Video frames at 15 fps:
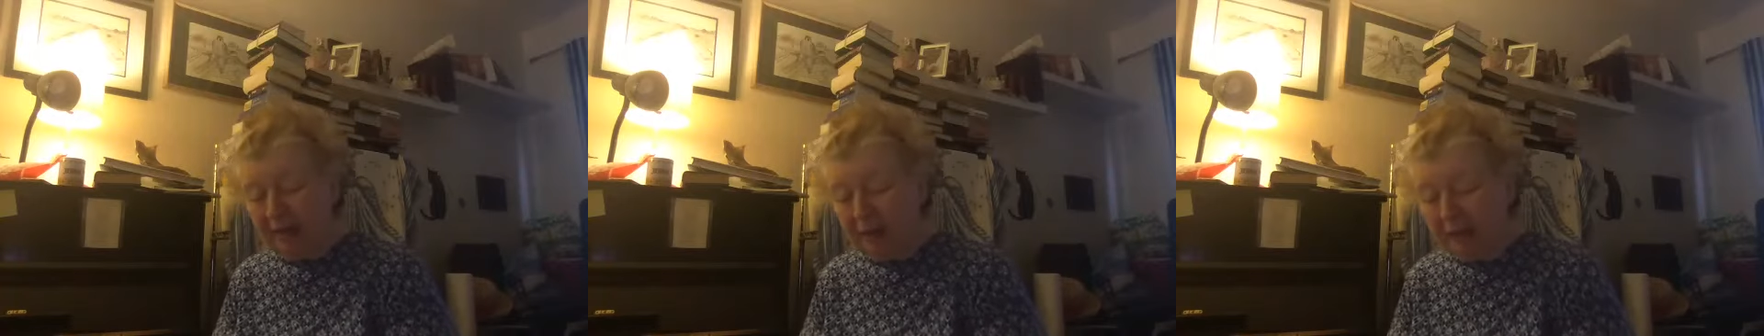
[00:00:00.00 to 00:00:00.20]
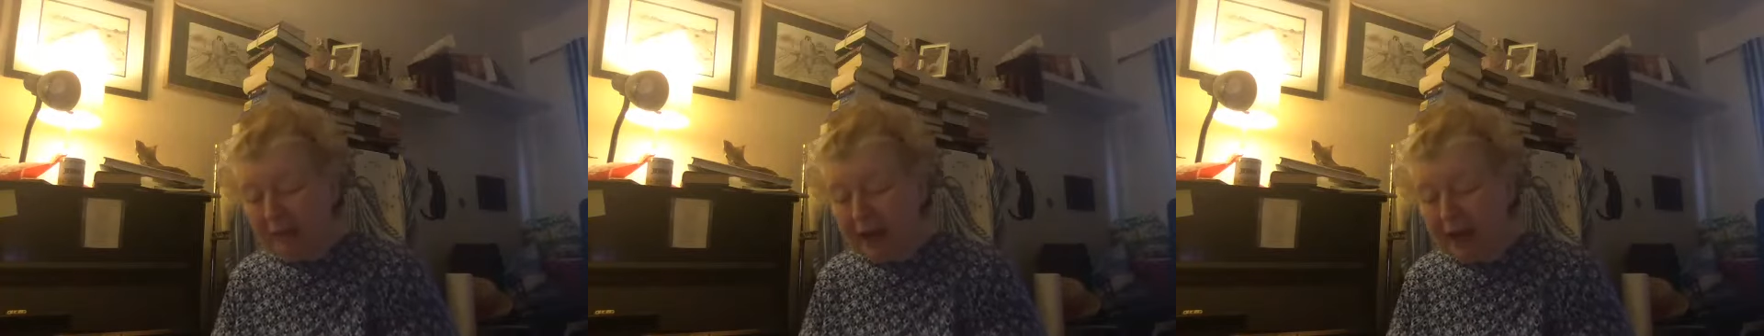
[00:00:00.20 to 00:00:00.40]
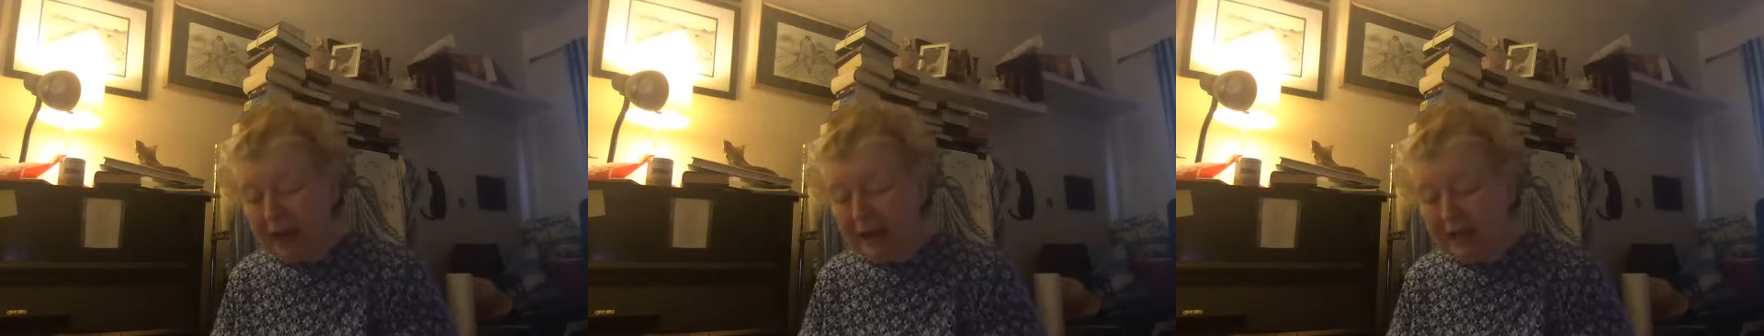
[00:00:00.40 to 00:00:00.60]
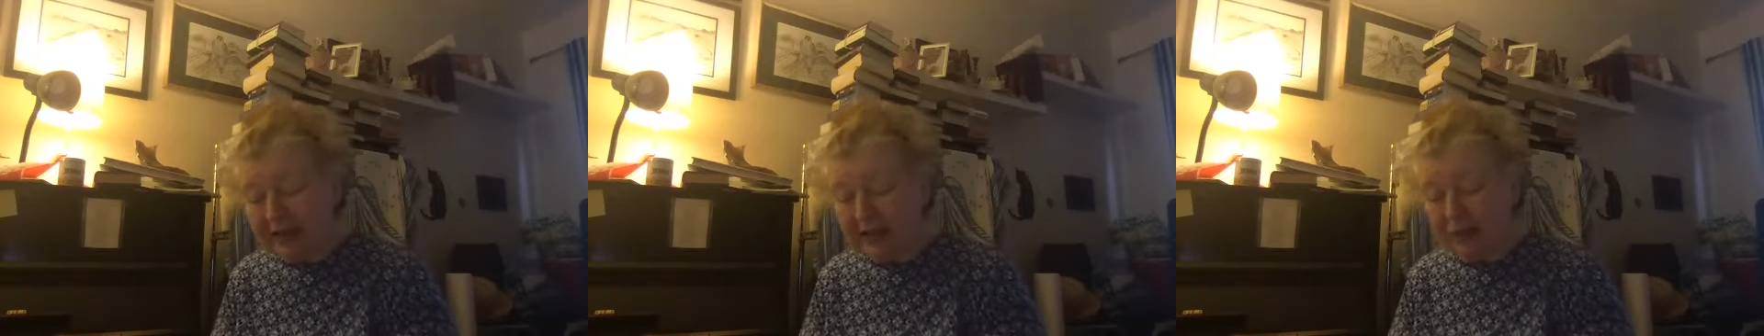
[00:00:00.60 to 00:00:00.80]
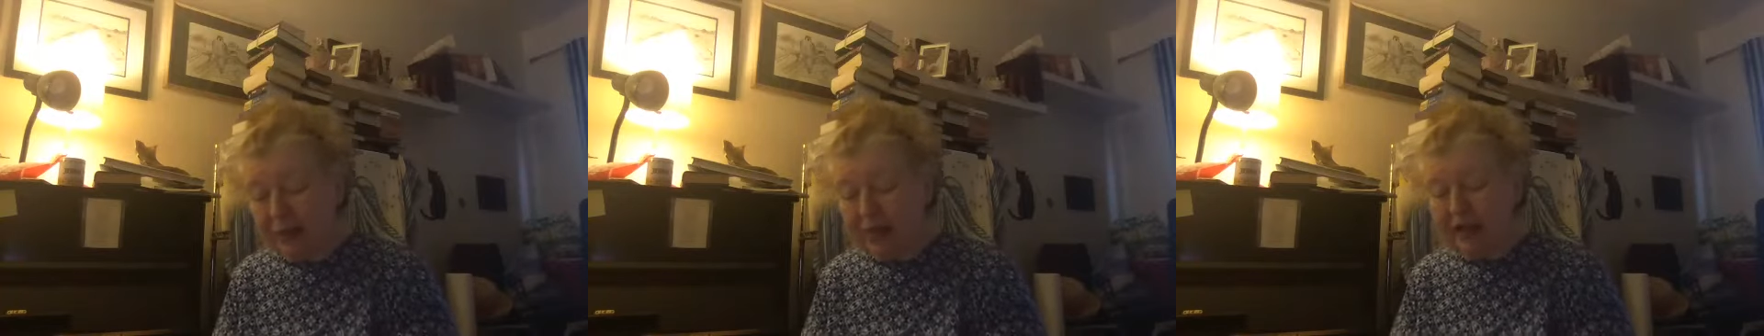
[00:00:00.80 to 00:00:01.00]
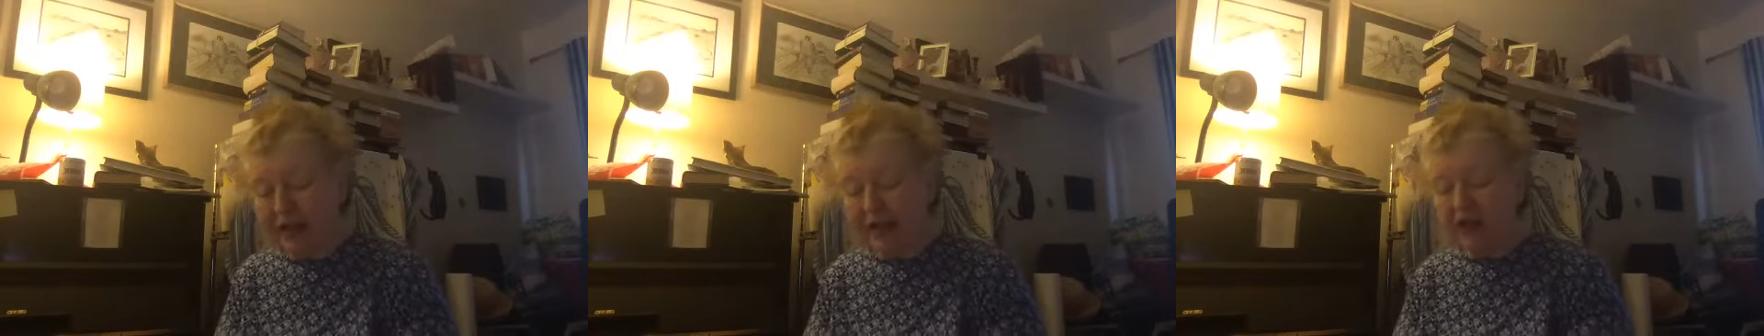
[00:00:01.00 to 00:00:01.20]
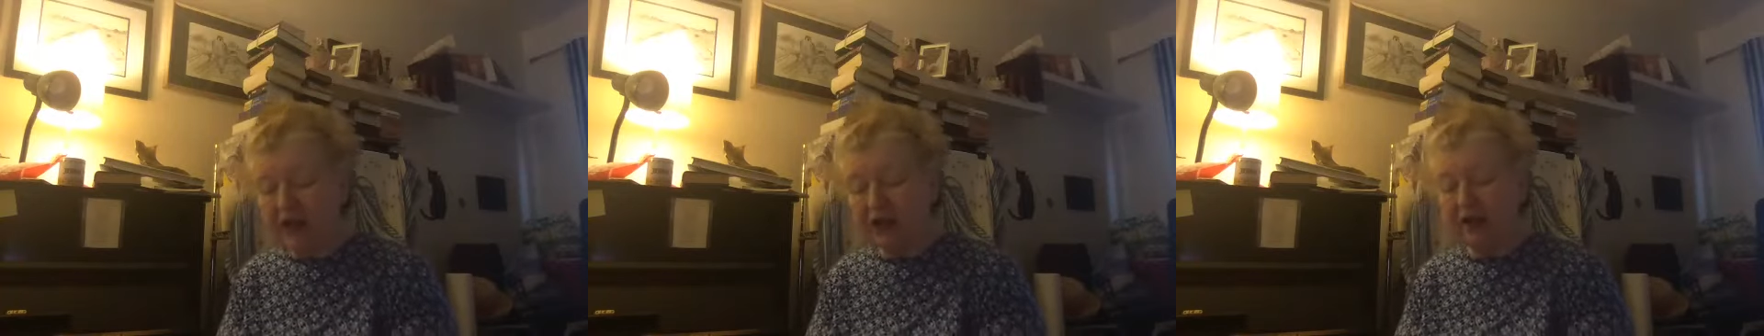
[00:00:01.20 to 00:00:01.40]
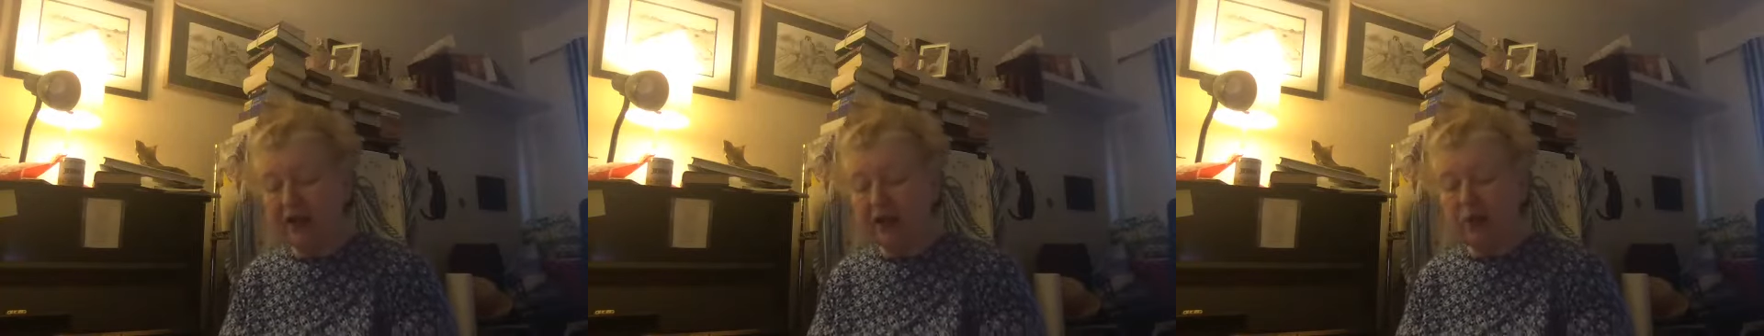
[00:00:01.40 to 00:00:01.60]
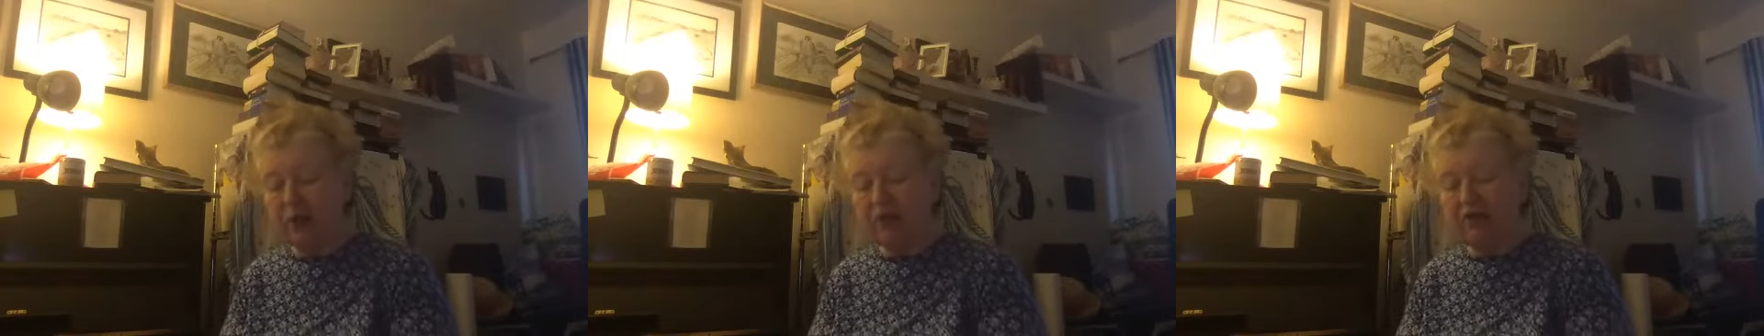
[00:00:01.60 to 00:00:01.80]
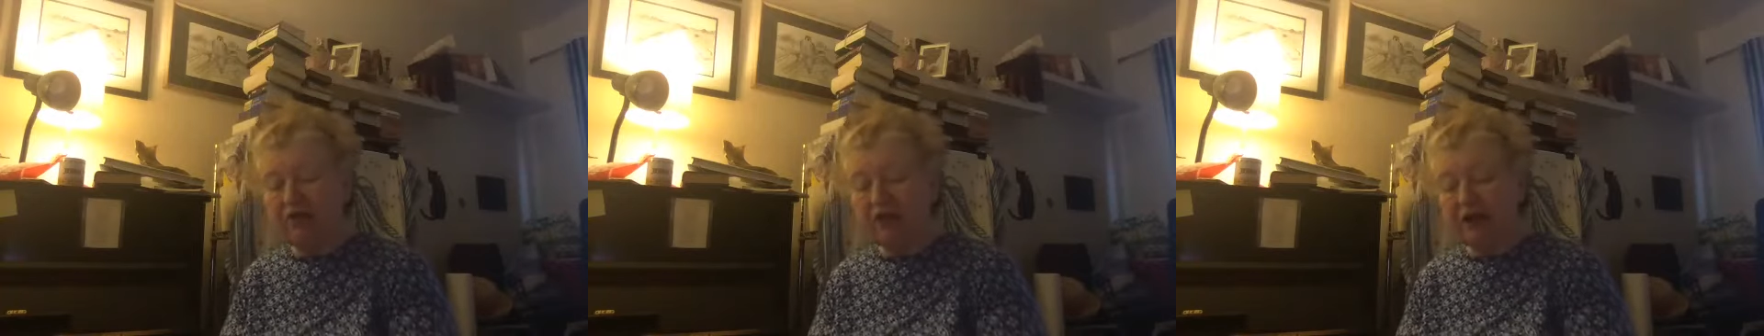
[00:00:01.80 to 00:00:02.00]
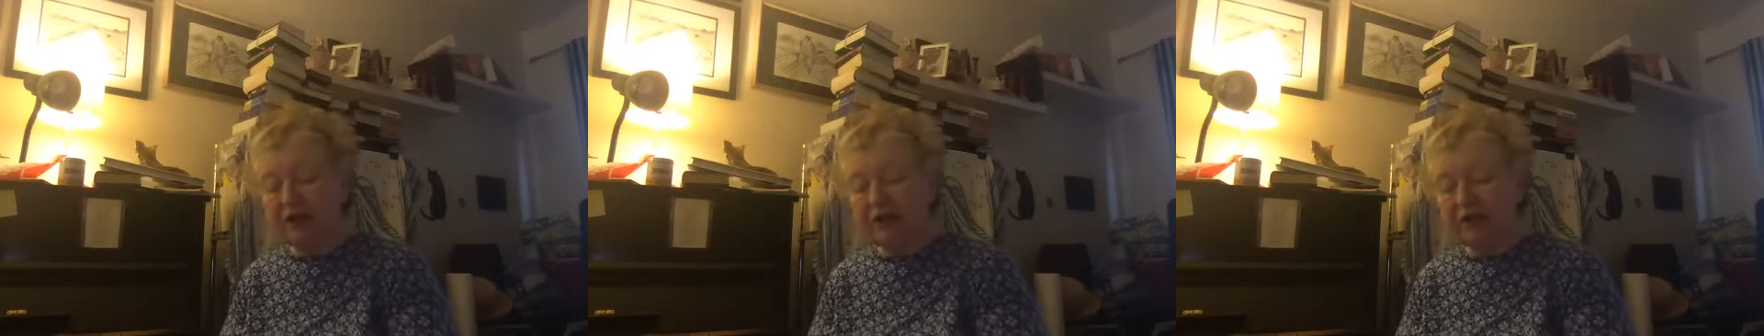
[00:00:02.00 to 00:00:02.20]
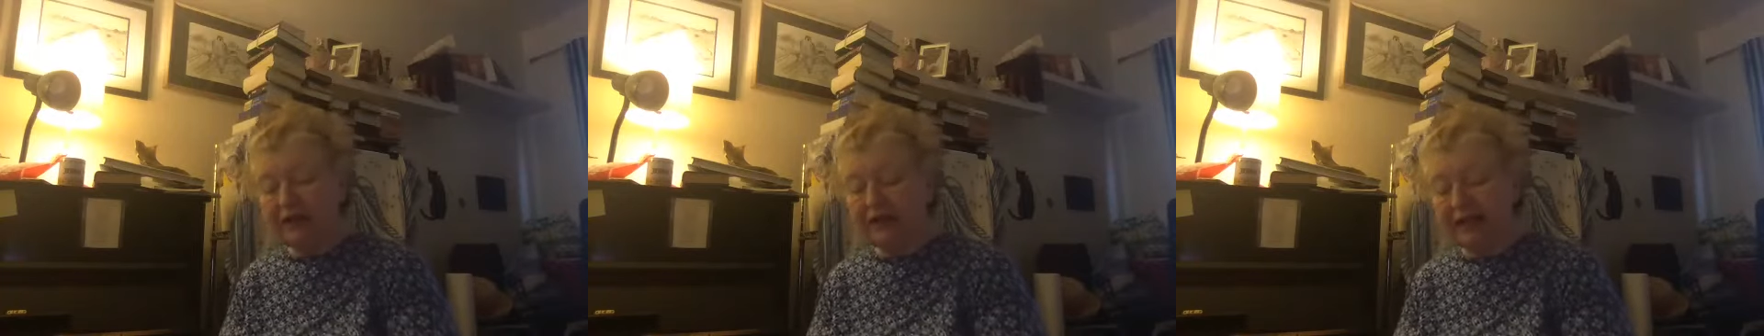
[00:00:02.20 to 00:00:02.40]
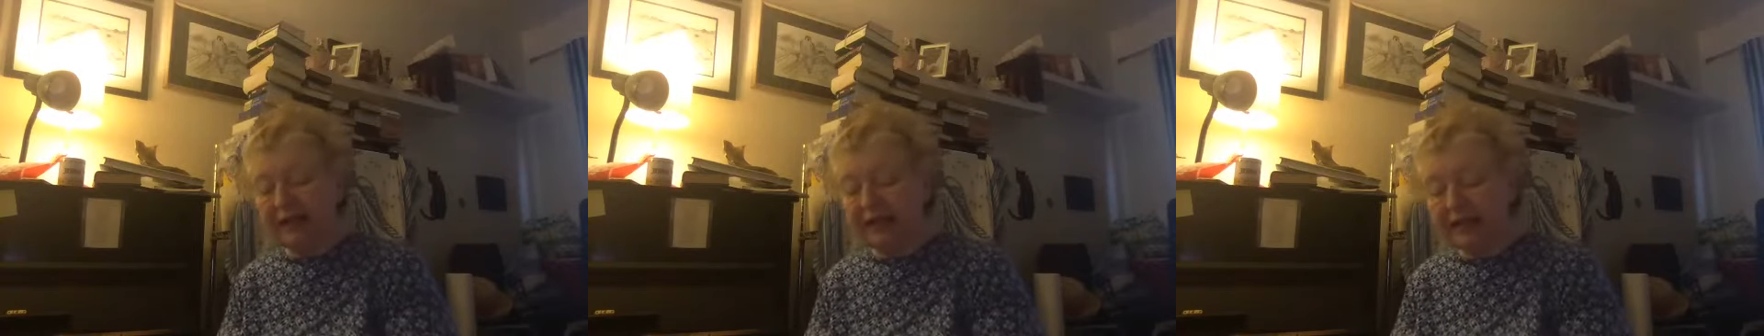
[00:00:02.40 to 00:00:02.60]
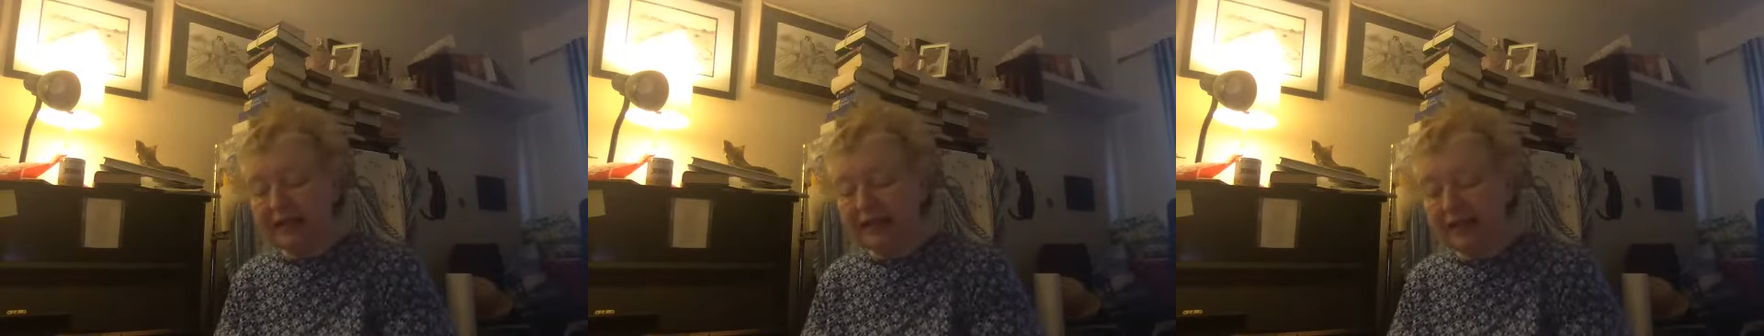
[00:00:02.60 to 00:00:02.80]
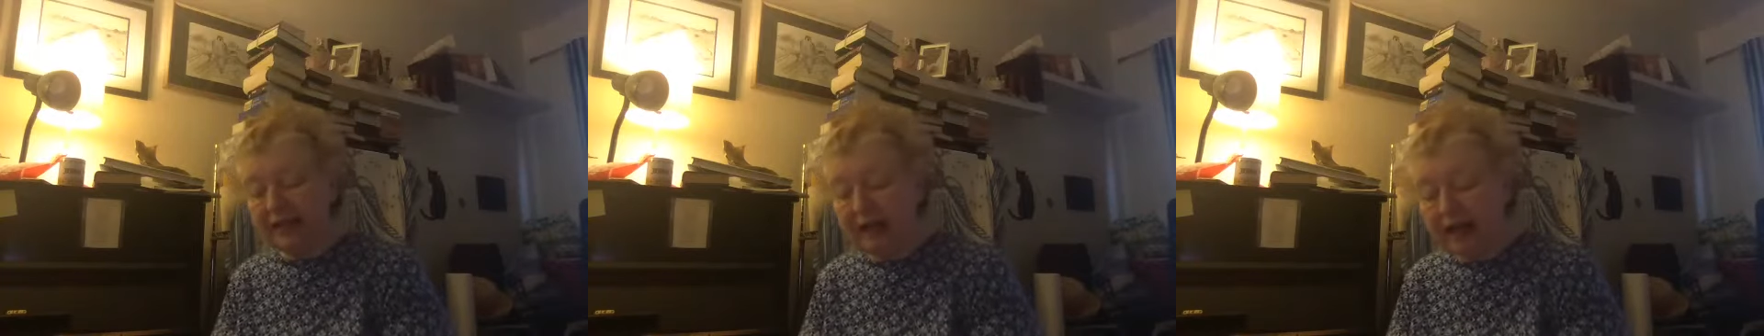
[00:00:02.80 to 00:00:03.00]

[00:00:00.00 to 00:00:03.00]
to pass as he was teaching, there were Pharisees